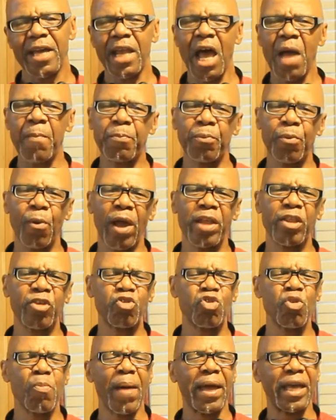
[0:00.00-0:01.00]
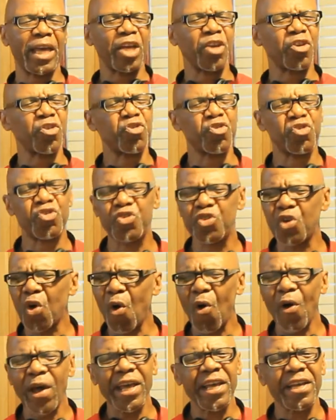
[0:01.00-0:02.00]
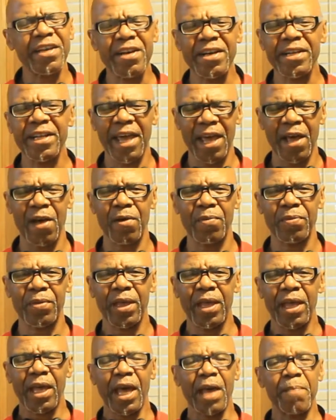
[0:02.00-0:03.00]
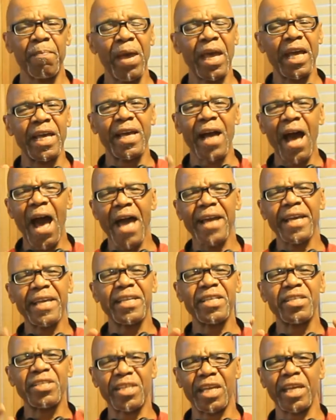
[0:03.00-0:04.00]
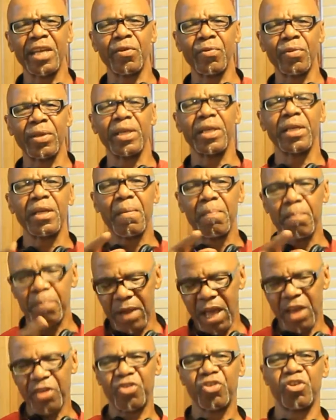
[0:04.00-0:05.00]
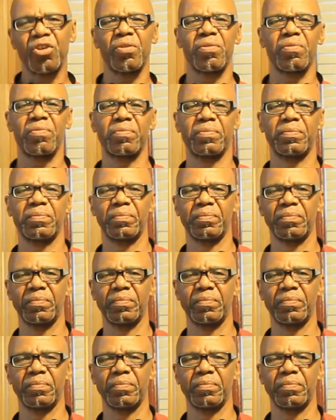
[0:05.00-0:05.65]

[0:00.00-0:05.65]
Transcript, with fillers: And I pray that you may enjoy good health and may God continually bless you.